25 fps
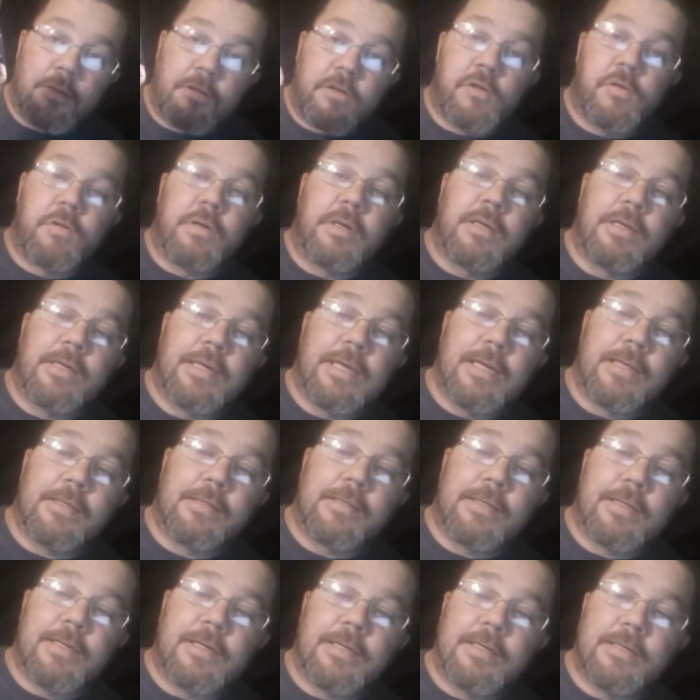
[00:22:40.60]
You can get
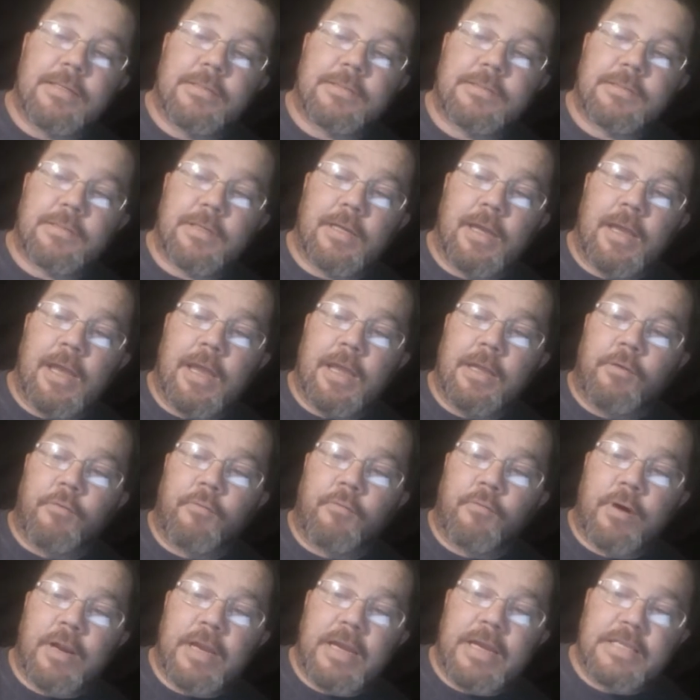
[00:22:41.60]
this at
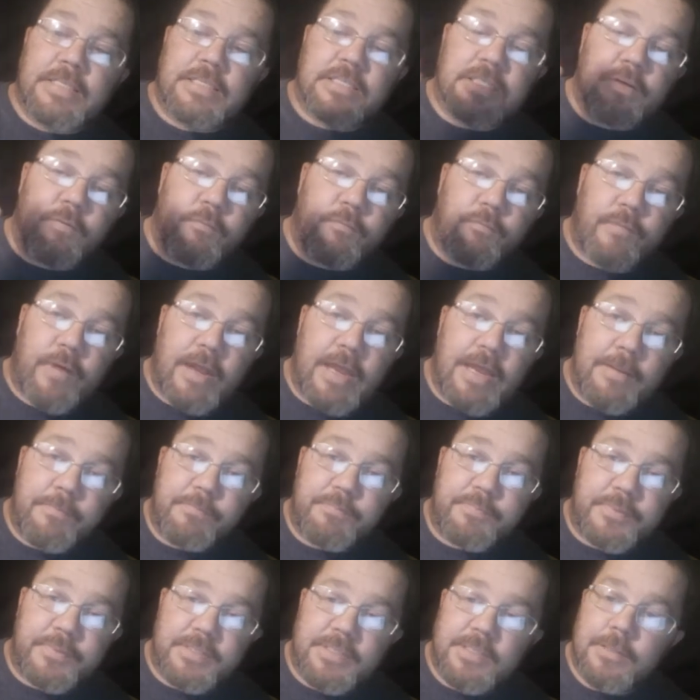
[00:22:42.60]
Ragin
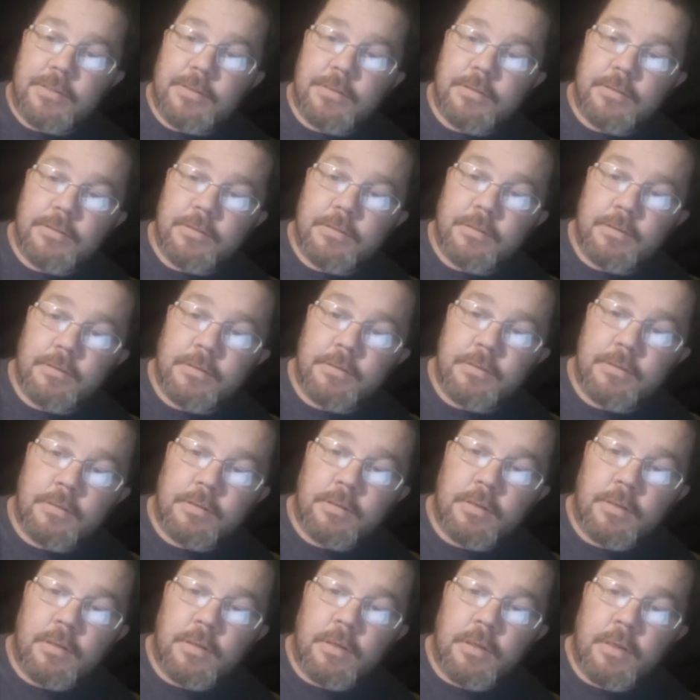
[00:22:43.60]
Vapes,
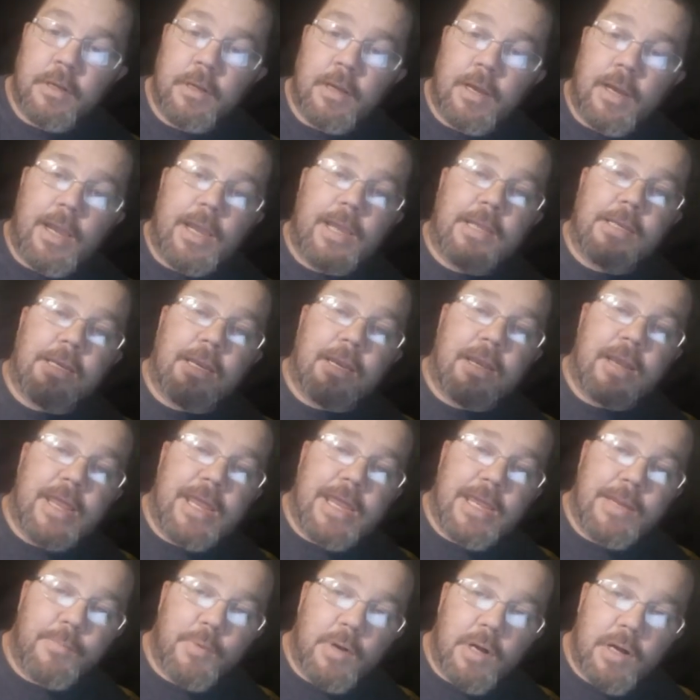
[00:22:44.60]
and the
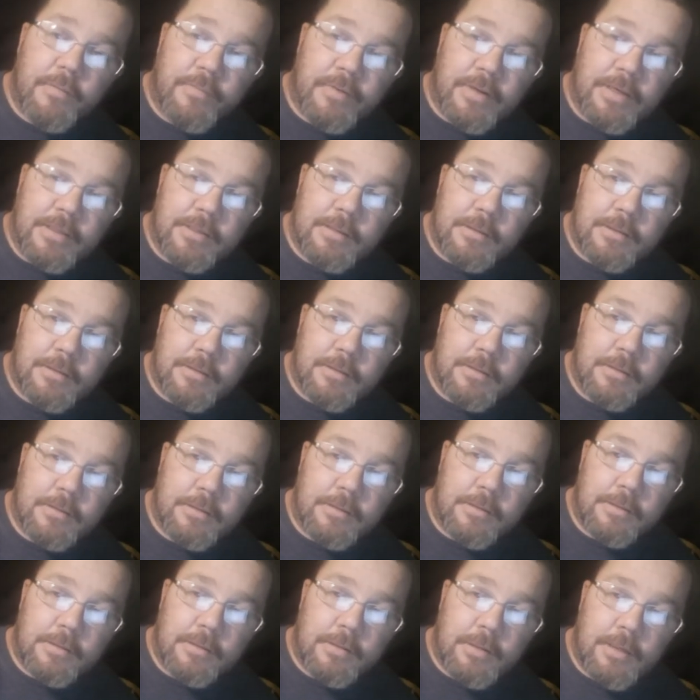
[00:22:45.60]
name of it
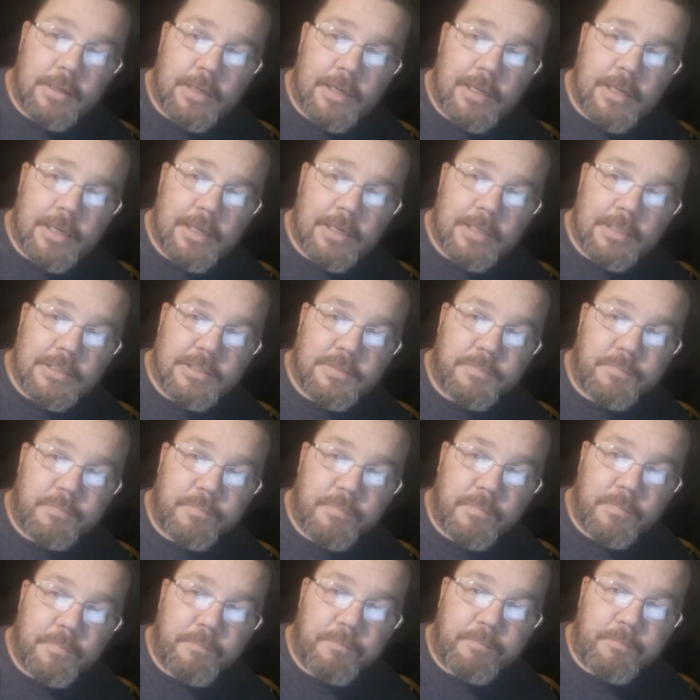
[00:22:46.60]
is
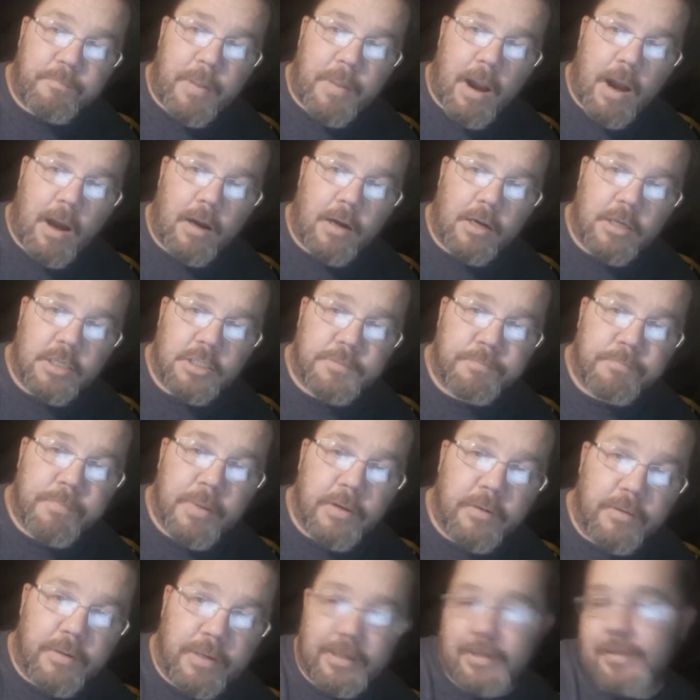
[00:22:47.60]
Pirate's
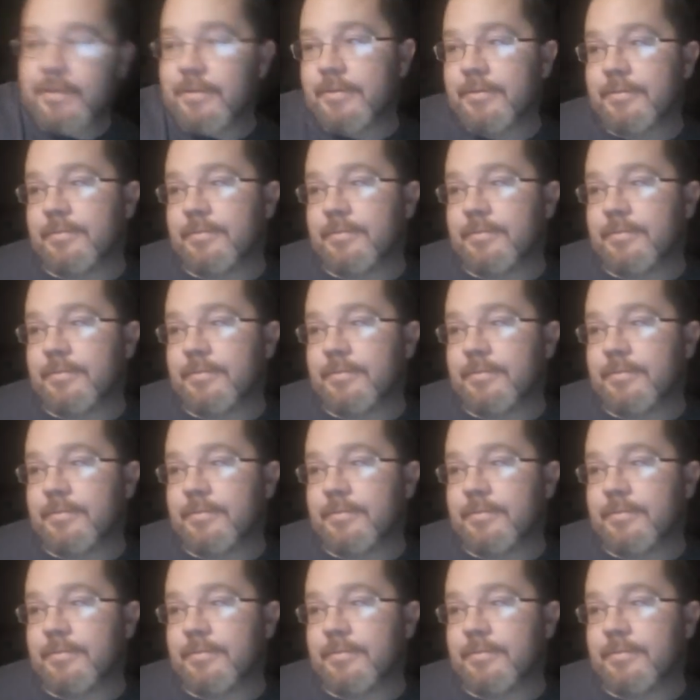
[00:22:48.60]
Booty.